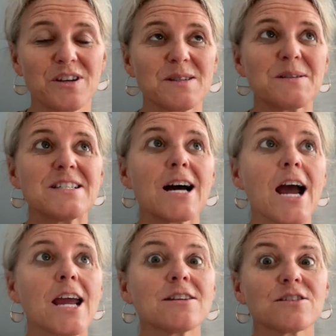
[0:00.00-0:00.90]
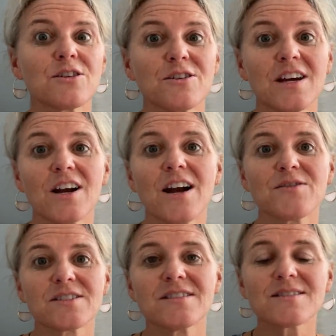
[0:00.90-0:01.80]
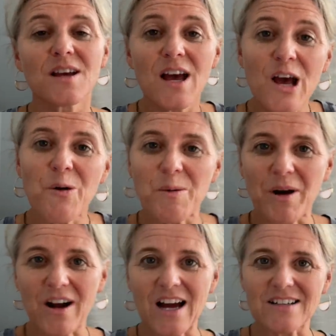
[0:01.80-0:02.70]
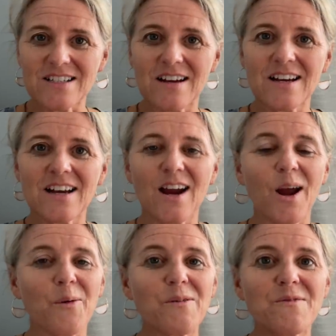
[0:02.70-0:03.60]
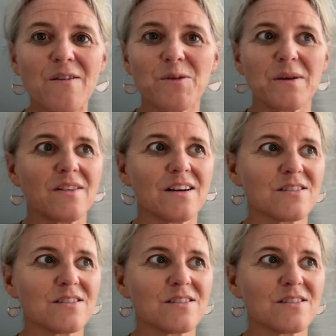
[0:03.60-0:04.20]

He's been dying to go there ever since we bought our house down here and we've never been there.